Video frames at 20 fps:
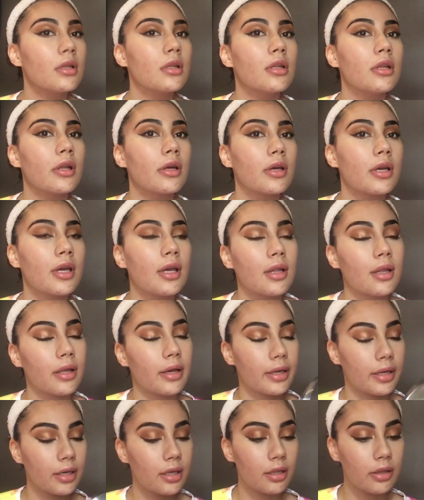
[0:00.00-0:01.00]
Lucky
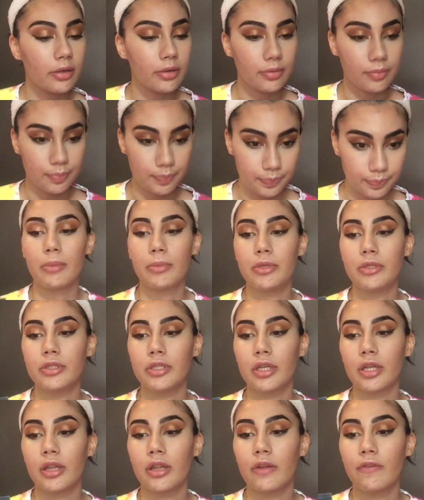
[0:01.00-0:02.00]
like it though. And I'm
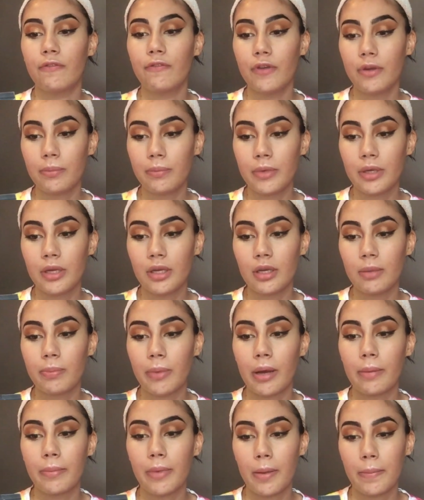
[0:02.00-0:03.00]
using the Fit Me
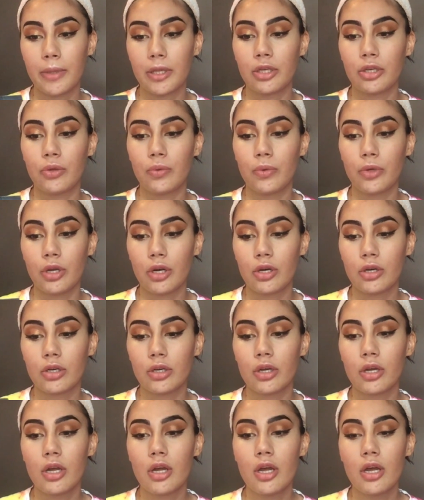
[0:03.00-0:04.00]
by Maybelline New
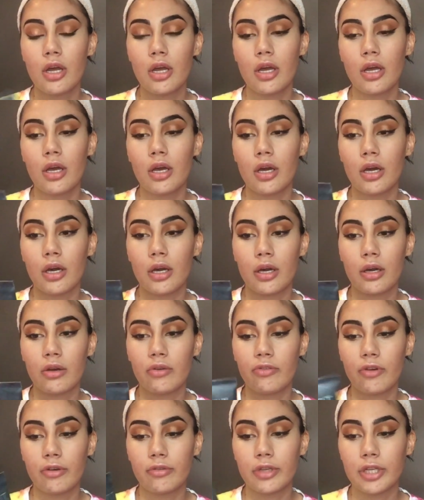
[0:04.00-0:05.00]
York
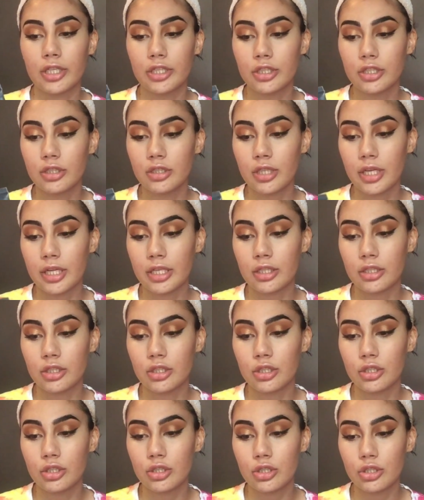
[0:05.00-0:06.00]
foundation in
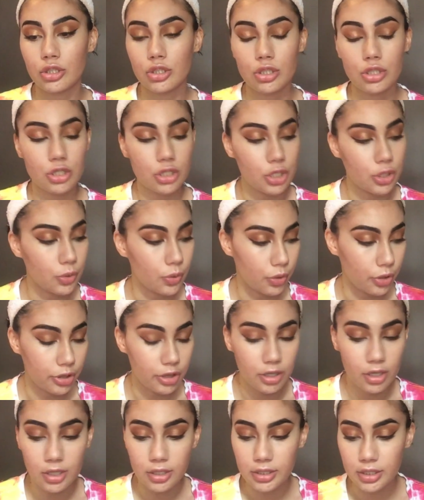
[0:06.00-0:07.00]

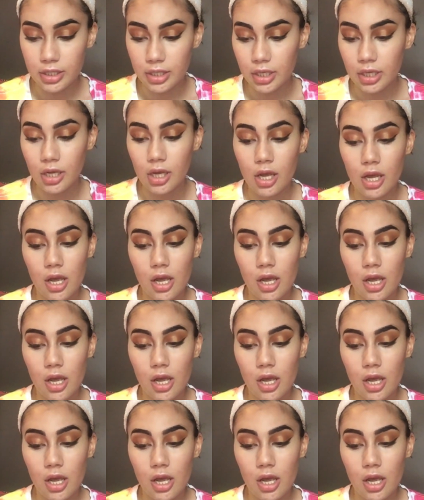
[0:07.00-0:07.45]
230.